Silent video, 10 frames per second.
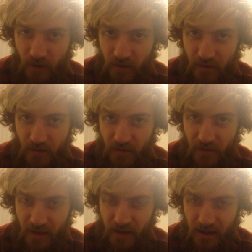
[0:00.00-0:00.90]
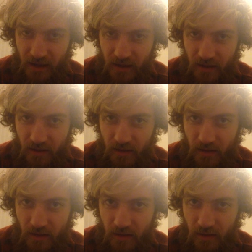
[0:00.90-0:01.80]
are the
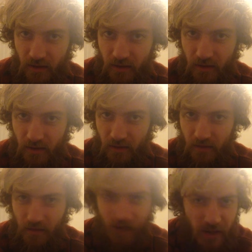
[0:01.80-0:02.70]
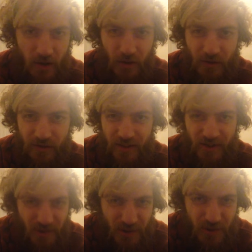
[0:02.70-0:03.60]
things that you love to
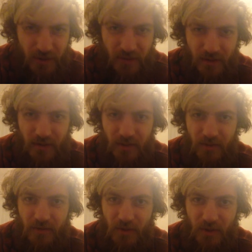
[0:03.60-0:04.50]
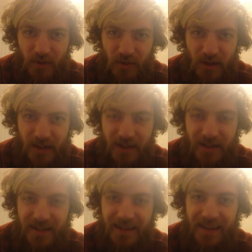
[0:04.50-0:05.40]
do that
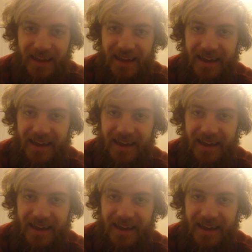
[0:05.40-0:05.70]
really